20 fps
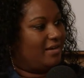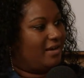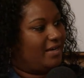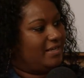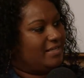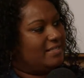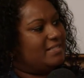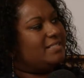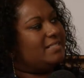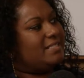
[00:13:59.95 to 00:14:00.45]
I
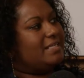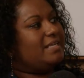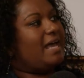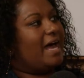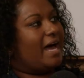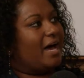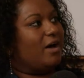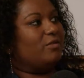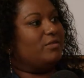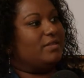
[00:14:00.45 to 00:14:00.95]
can see
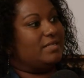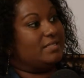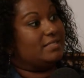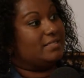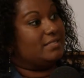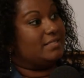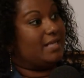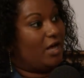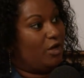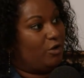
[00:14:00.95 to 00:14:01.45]
how this
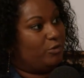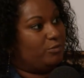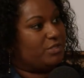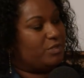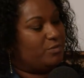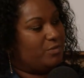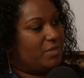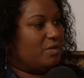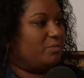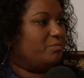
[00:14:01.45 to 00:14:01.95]
has
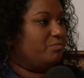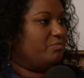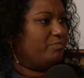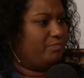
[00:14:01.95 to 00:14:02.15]
helped me in